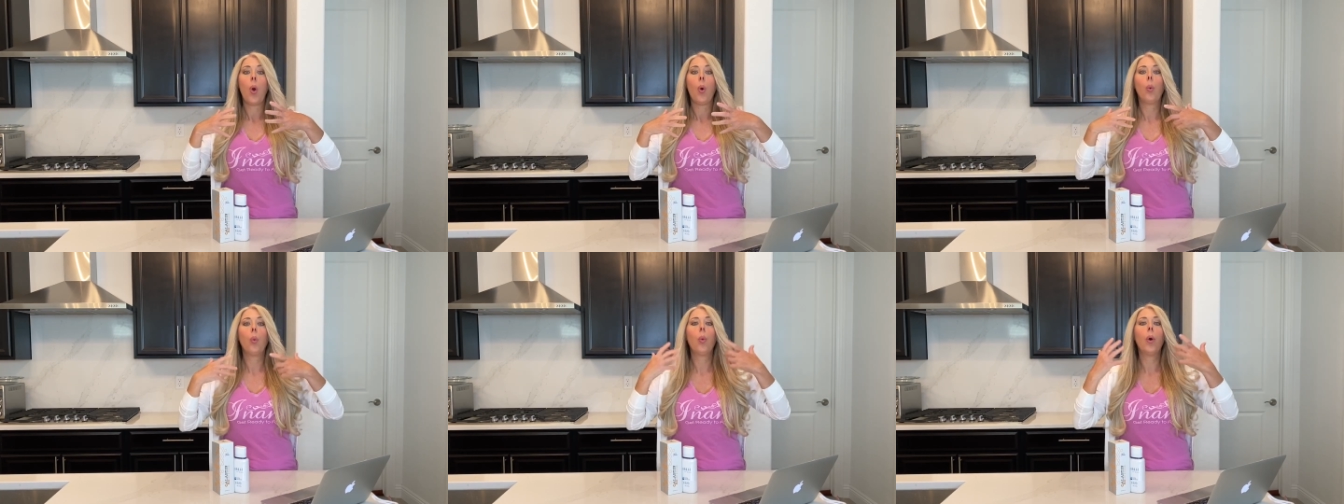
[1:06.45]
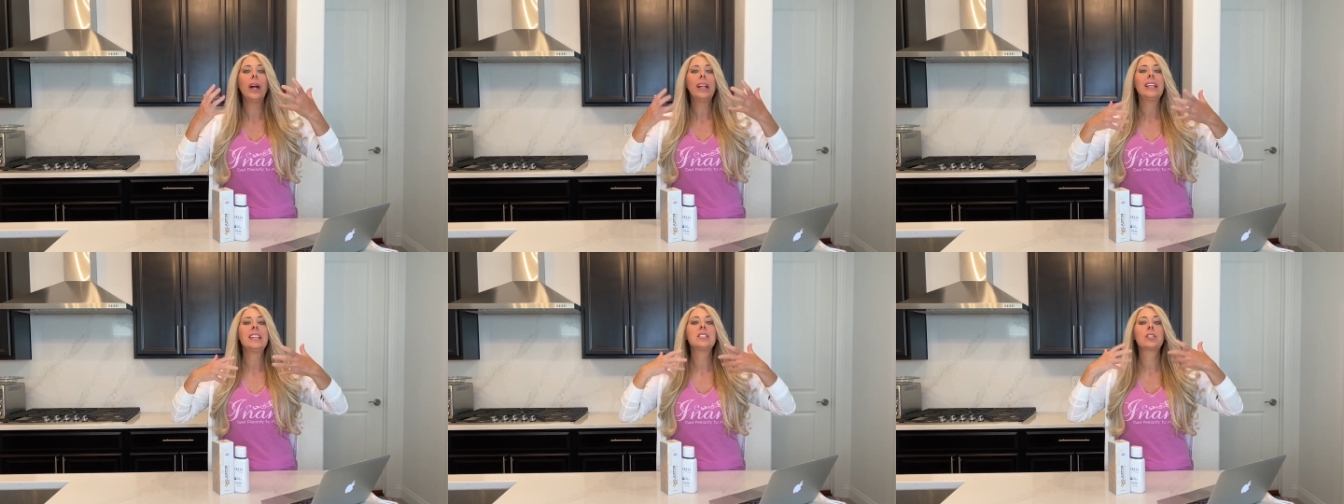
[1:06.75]

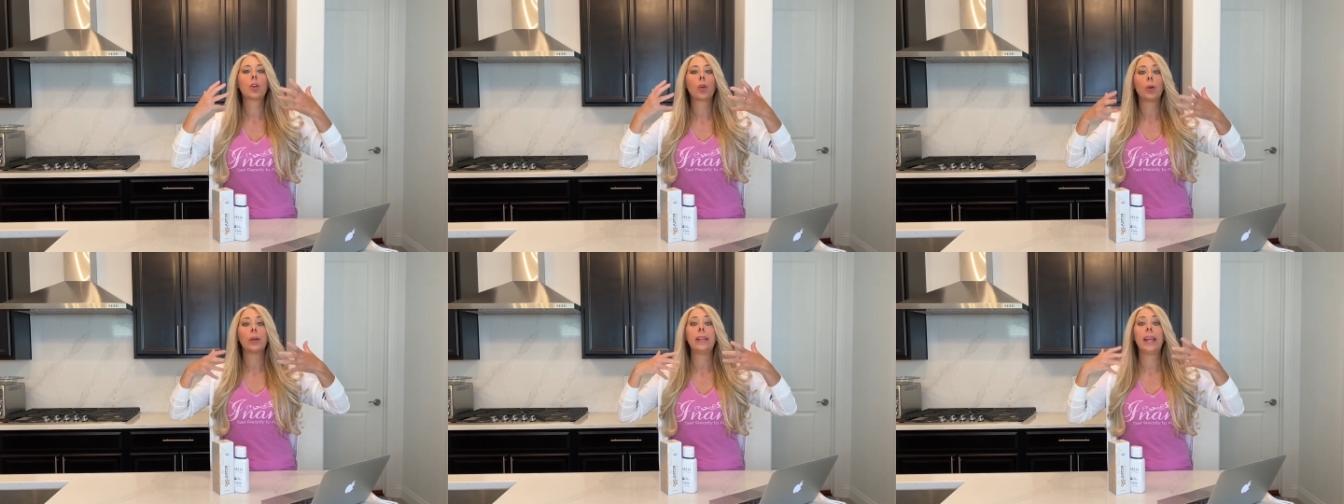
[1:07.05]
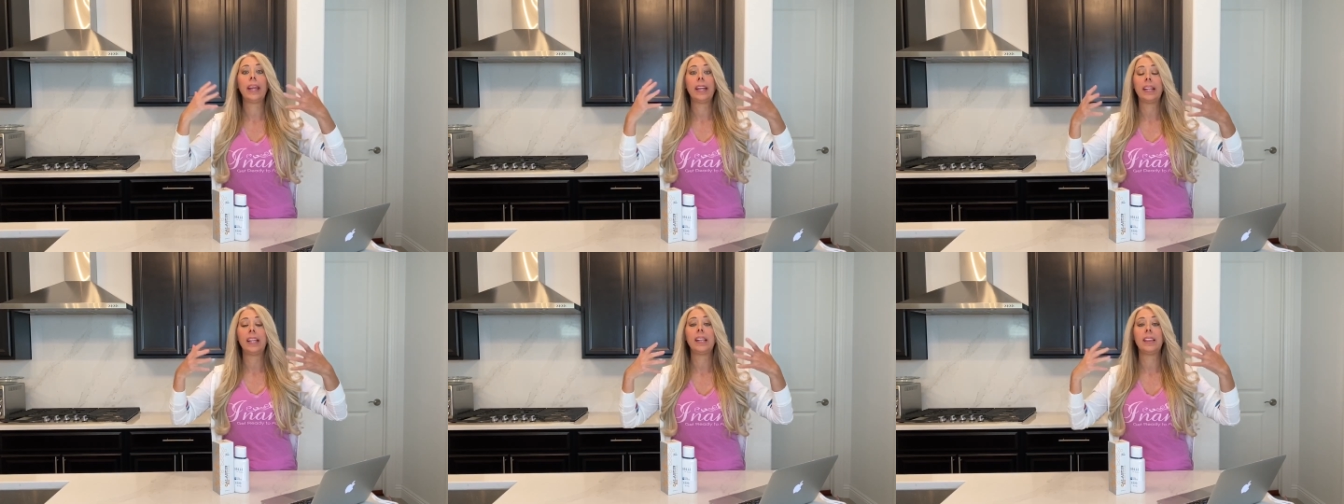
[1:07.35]
what is
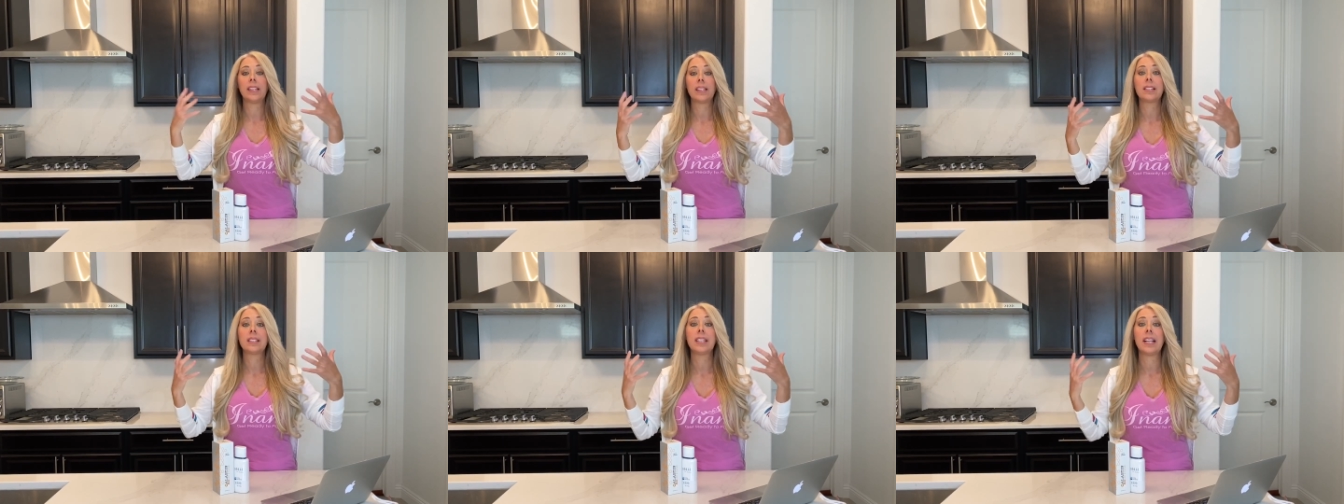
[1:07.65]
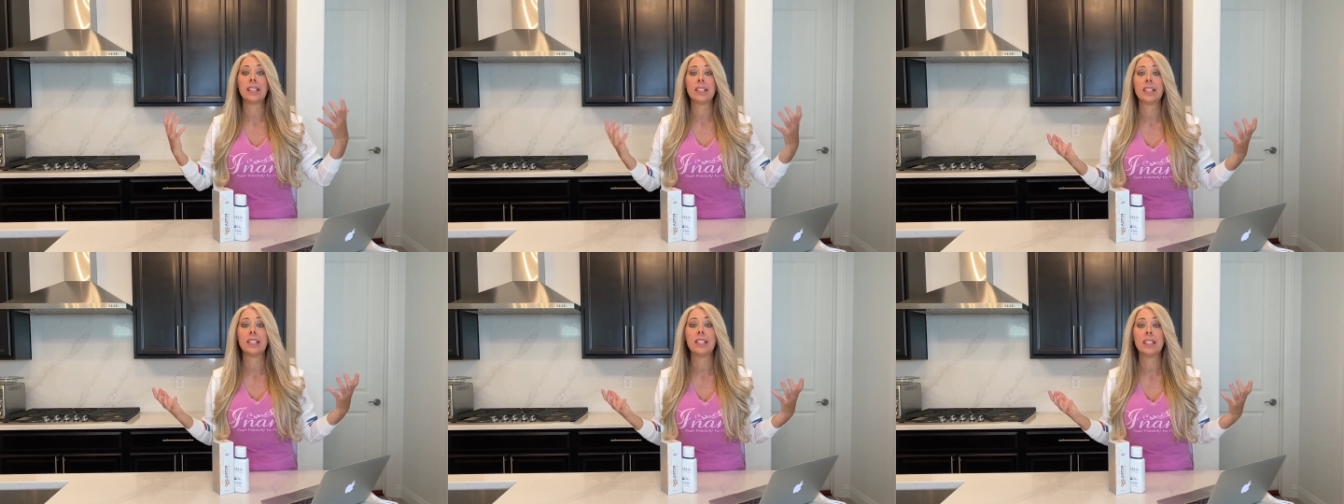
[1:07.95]
creating the
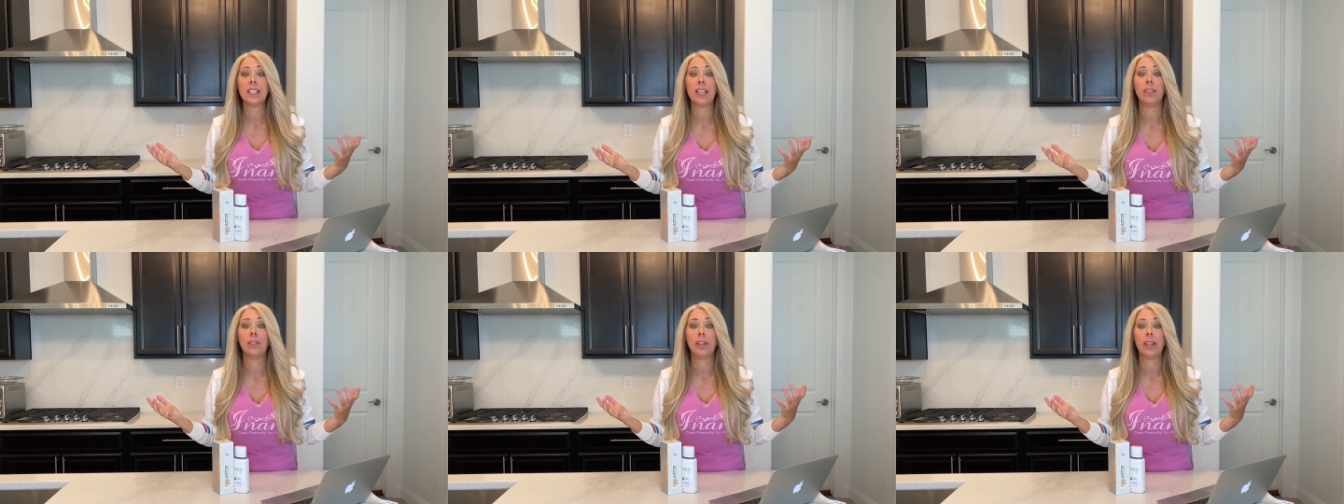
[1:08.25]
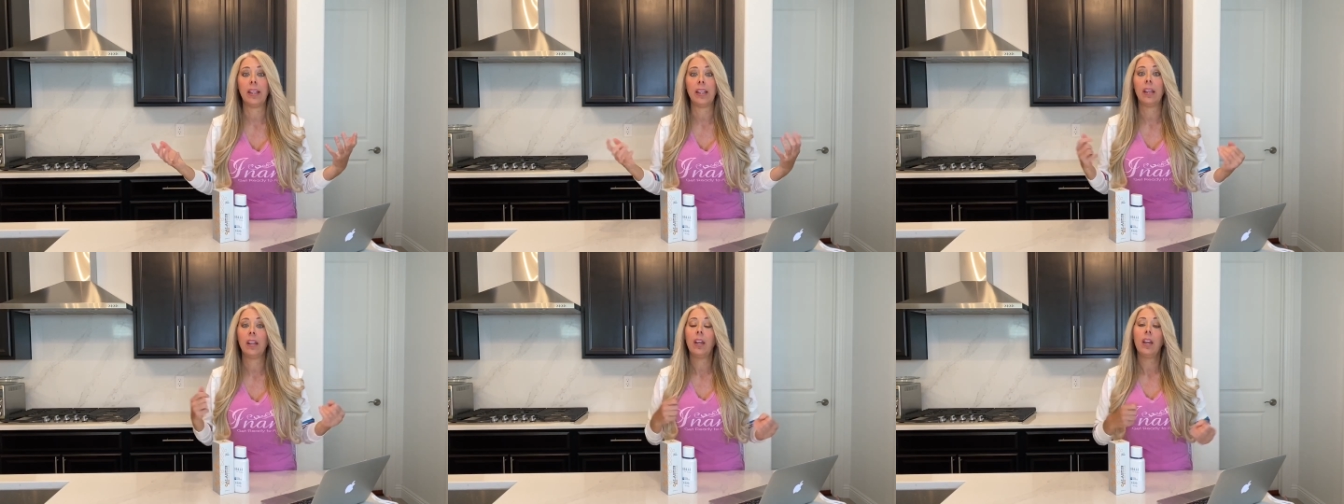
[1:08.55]

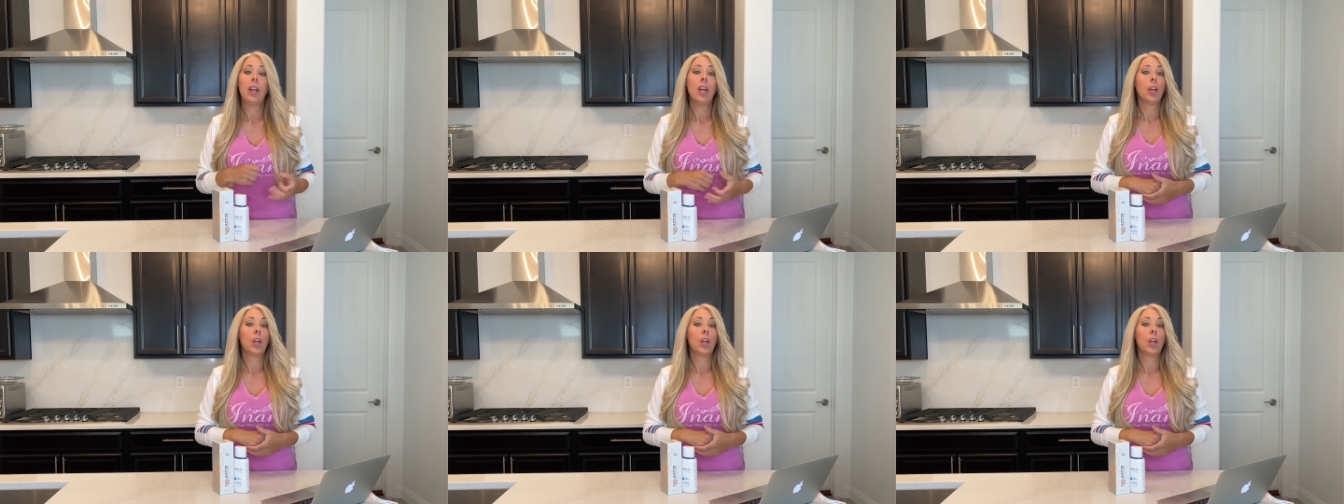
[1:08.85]
sensitivity.